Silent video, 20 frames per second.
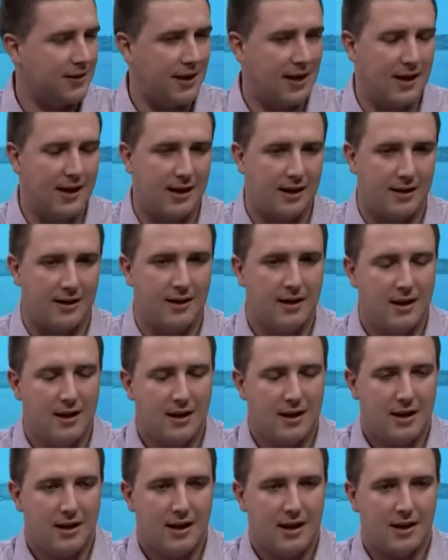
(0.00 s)
Mm -hmm. And
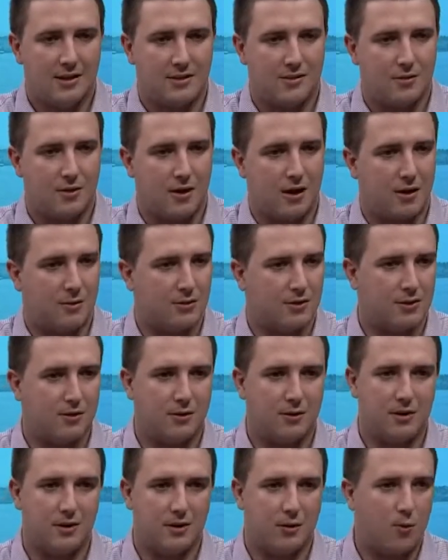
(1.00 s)
and so I was
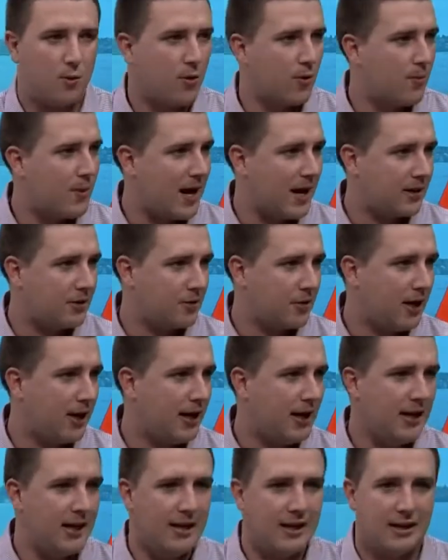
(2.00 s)
going to quarterback
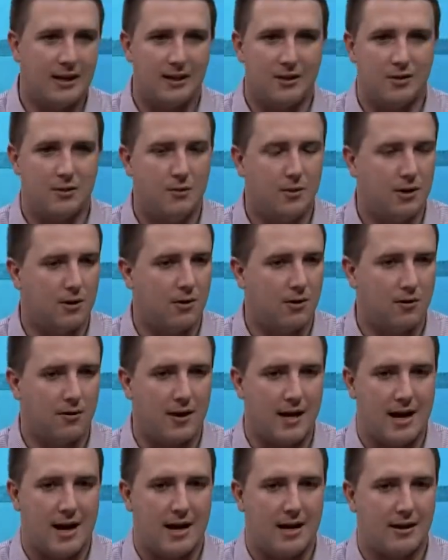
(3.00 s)
training and doing all
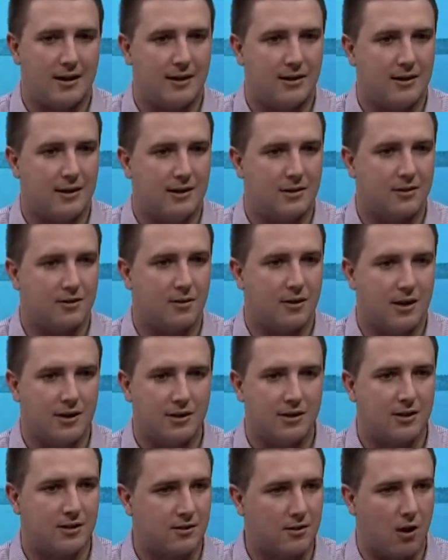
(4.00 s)
that. And, and so I
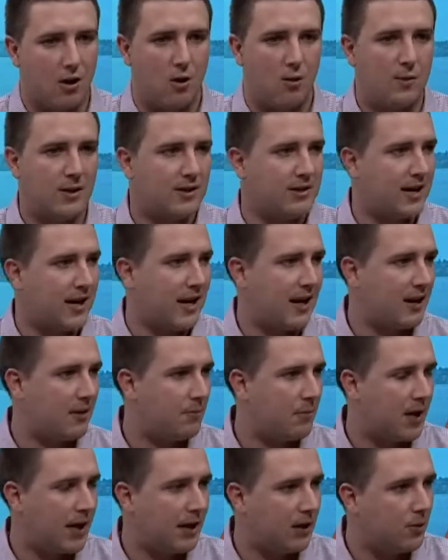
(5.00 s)
just always had
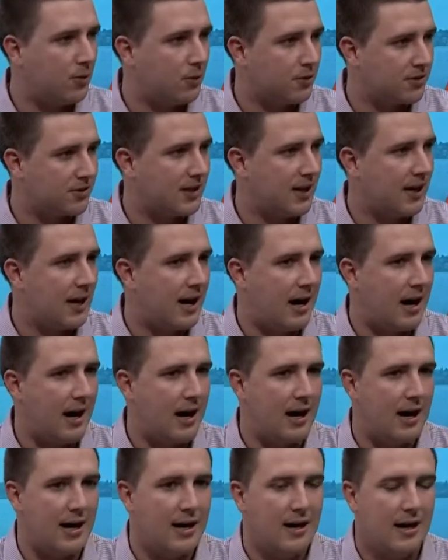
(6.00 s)
my goal set
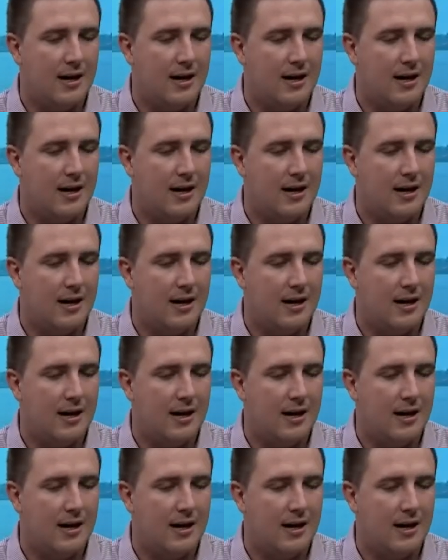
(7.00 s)
high.